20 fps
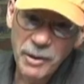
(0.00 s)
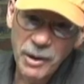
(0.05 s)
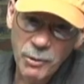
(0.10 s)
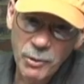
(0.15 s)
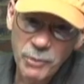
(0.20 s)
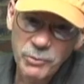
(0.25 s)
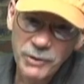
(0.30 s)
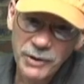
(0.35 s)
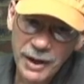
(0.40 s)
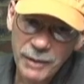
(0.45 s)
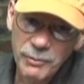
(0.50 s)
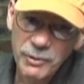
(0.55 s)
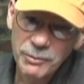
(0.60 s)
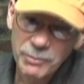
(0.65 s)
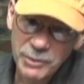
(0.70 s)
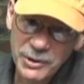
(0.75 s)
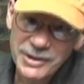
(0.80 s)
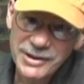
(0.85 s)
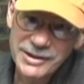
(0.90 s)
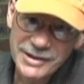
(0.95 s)
I won't name
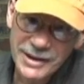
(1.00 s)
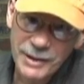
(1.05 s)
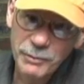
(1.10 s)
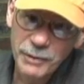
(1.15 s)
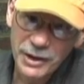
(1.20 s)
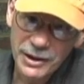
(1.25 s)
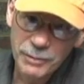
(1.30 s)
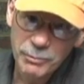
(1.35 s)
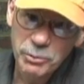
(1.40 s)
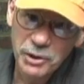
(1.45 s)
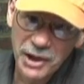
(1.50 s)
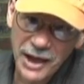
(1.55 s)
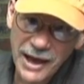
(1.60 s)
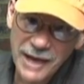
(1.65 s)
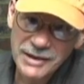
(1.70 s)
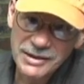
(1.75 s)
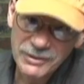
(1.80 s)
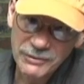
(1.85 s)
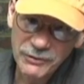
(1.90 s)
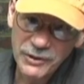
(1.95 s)
it because I'm going to
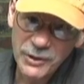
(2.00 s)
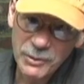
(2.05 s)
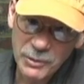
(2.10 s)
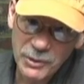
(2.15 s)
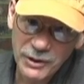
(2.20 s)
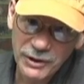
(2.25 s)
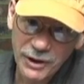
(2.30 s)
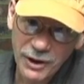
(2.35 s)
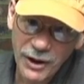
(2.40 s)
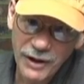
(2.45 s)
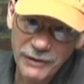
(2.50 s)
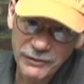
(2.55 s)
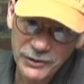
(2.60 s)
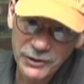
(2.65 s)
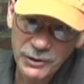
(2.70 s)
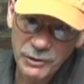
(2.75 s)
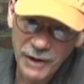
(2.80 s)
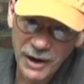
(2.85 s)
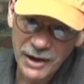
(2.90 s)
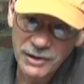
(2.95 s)
blaspheme their coffee
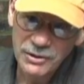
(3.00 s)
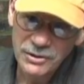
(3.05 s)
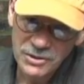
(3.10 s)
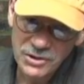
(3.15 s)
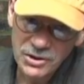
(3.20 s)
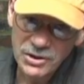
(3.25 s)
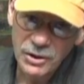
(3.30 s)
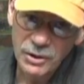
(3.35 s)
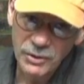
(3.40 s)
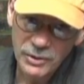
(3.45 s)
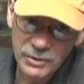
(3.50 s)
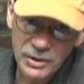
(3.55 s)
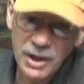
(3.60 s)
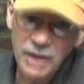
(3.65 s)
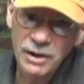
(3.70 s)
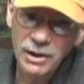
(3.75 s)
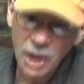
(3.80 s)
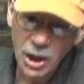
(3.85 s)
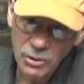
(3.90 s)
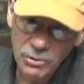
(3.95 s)
grinder. And so
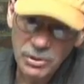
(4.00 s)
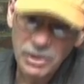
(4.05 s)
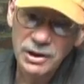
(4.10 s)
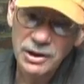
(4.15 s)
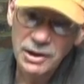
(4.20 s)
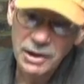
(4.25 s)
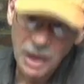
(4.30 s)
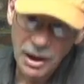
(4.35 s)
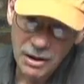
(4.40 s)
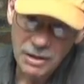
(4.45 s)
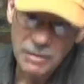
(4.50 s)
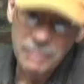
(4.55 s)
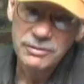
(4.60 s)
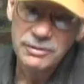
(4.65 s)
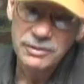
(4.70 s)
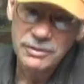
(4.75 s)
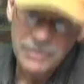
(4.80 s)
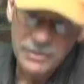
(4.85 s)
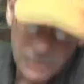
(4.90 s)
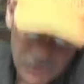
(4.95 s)
a locally
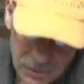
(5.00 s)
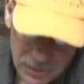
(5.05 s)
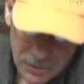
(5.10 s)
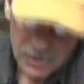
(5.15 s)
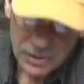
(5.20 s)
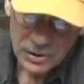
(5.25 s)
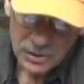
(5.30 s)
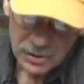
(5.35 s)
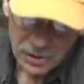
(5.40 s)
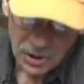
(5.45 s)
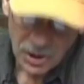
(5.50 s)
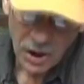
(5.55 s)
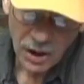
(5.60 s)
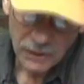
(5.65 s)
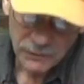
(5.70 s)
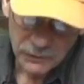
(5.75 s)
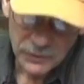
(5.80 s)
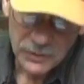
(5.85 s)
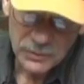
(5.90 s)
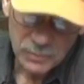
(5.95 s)
owned
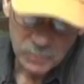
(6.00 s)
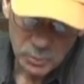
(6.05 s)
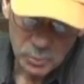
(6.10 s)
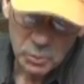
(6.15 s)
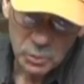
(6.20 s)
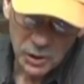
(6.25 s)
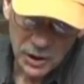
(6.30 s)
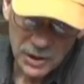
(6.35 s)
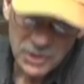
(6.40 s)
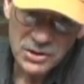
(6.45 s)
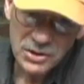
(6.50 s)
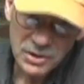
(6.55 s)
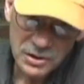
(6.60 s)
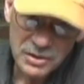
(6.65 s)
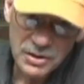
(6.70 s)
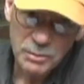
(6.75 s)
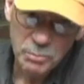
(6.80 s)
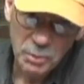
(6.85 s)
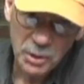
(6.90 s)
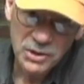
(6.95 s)
coffee place.
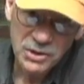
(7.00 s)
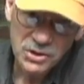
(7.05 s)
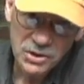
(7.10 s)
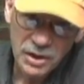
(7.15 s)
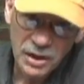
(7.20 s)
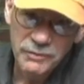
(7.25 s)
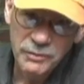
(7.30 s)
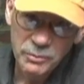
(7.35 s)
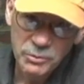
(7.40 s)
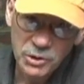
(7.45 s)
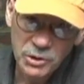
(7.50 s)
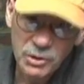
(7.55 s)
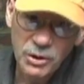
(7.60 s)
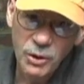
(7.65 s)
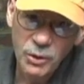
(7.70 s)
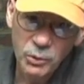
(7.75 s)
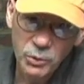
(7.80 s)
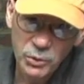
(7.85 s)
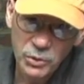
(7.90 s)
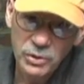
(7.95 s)
There's a bunch of them. You
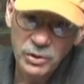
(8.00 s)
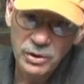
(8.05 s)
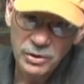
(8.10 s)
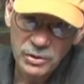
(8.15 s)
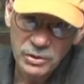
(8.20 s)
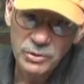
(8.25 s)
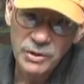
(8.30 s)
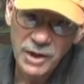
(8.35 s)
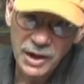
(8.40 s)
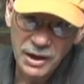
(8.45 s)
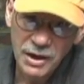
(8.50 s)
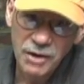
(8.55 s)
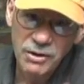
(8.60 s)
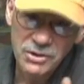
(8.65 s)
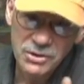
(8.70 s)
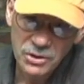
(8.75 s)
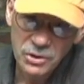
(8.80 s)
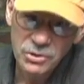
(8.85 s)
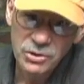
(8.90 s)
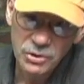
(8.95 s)
know who they are,
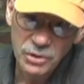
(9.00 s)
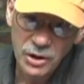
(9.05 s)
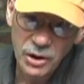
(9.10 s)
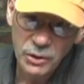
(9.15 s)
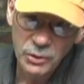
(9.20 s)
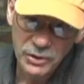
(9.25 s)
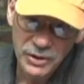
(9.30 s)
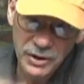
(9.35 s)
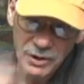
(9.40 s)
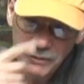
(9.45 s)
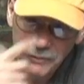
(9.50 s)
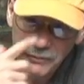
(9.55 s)
so you go there.